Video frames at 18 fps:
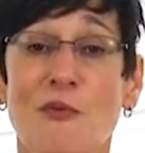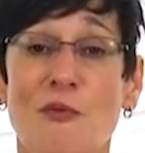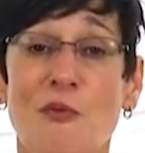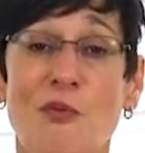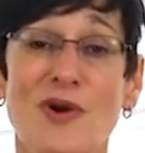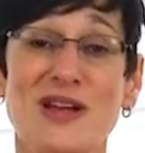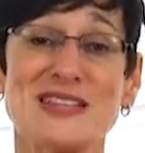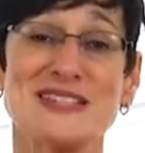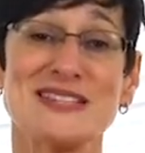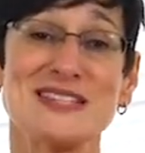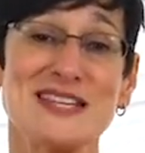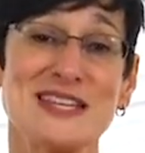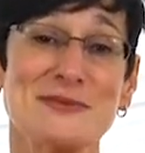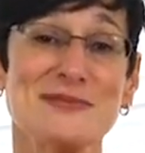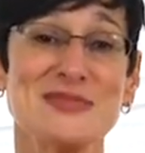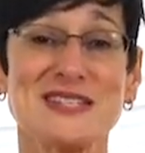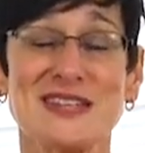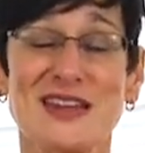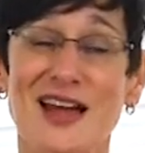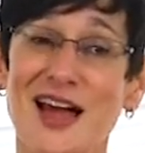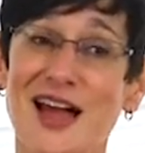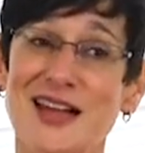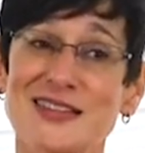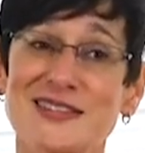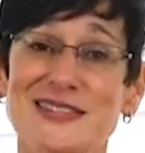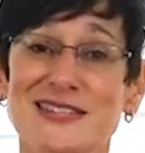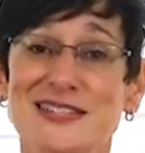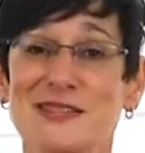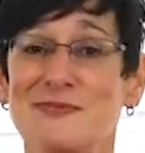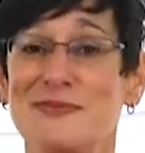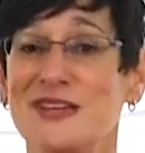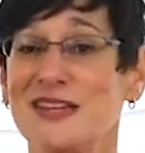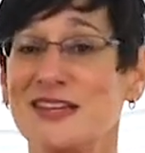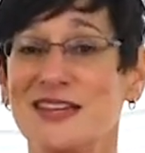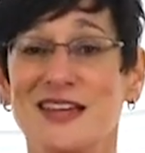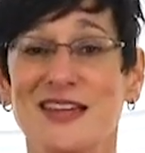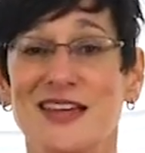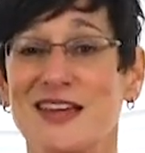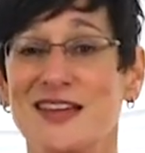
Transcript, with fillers: What seems to us to be